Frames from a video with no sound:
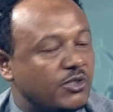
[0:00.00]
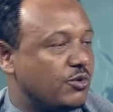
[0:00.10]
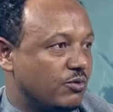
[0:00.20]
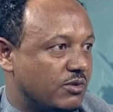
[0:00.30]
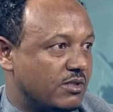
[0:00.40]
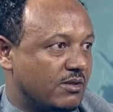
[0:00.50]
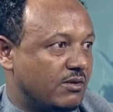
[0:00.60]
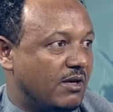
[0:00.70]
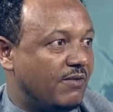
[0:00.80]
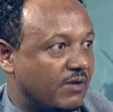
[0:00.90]
issues.
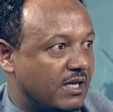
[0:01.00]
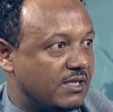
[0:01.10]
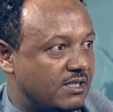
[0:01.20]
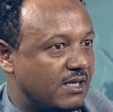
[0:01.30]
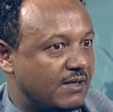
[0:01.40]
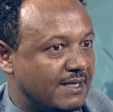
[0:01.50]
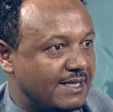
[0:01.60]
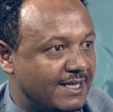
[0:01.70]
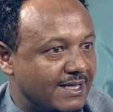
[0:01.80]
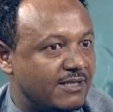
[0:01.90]
Africans
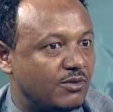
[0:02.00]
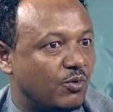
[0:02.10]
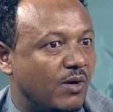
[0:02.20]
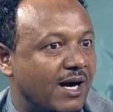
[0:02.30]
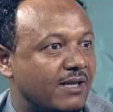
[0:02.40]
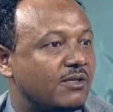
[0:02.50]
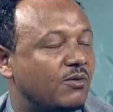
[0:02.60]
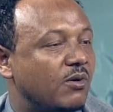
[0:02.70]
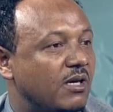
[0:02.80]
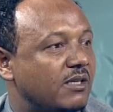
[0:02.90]
need to act
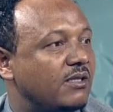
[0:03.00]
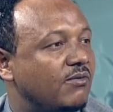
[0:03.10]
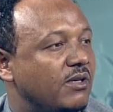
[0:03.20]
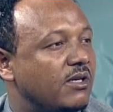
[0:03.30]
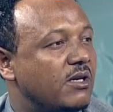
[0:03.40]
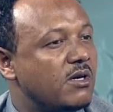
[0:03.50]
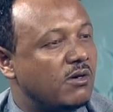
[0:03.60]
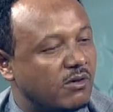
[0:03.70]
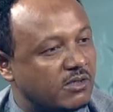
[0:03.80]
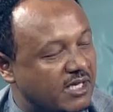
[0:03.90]
collectively
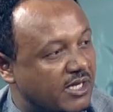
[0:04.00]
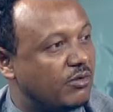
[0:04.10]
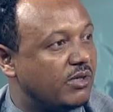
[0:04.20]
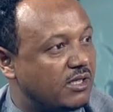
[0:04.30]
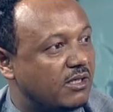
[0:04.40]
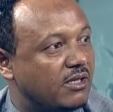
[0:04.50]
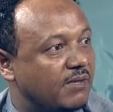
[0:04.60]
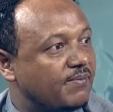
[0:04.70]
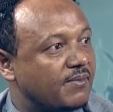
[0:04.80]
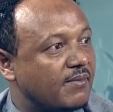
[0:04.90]
on security,
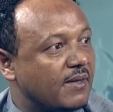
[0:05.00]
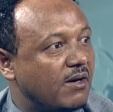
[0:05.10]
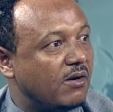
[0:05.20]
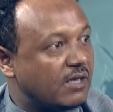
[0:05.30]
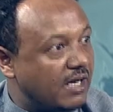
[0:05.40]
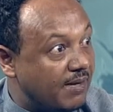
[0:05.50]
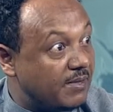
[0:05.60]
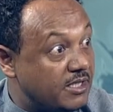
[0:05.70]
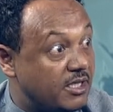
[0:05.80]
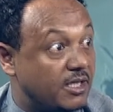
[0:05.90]
on
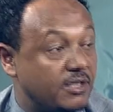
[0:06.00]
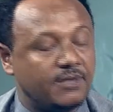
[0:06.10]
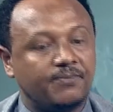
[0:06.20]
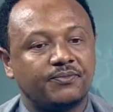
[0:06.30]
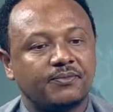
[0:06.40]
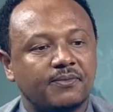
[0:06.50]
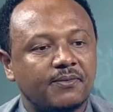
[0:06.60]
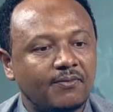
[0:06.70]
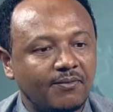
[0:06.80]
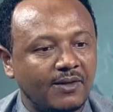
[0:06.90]
climate change,
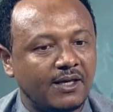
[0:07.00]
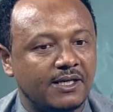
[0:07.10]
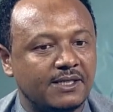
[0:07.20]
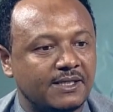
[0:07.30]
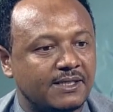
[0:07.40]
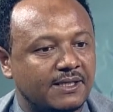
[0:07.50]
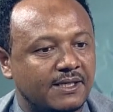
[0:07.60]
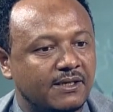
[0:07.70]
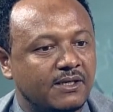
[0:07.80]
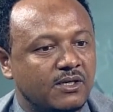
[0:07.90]
and
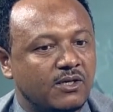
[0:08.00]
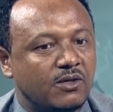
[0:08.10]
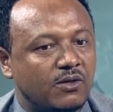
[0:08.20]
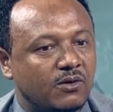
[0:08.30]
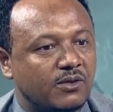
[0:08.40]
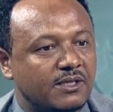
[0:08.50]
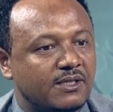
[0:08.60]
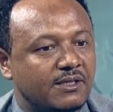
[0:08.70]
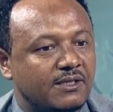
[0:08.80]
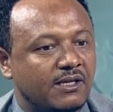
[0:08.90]

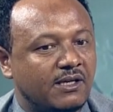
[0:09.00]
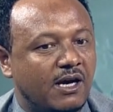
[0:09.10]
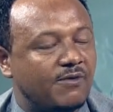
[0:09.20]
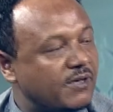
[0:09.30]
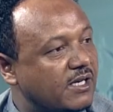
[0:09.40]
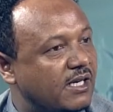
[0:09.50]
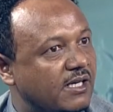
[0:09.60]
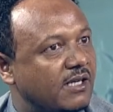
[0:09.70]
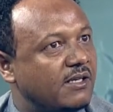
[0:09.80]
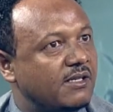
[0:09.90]
on
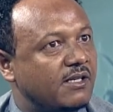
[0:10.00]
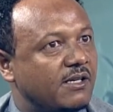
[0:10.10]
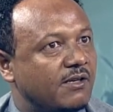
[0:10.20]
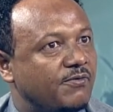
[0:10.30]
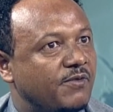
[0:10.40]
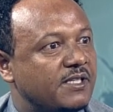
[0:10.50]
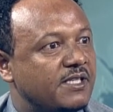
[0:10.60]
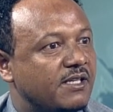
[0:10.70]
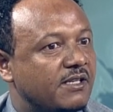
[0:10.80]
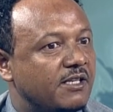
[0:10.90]
Africa
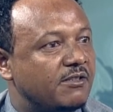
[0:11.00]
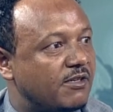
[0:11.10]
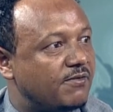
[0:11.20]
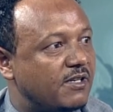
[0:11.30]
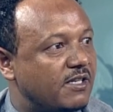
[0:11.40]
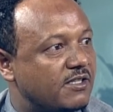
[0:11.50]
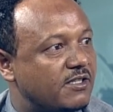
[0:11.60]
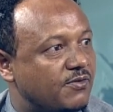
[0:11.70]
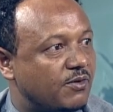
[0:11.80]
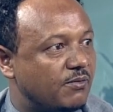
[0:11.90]
facing
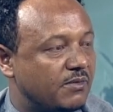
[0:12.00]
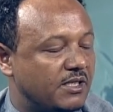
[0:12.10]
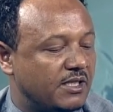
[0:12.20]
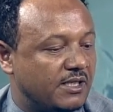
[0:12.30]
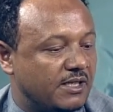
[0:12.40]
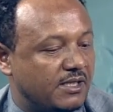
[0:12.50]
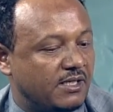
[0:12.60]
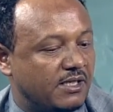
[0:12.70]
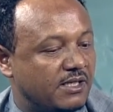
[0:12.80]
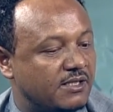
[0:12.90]
interferences from the
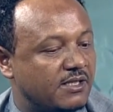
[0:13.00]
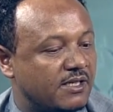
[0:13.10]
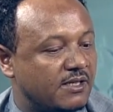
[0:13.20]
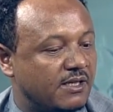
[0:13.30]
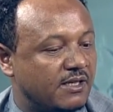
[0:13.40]
another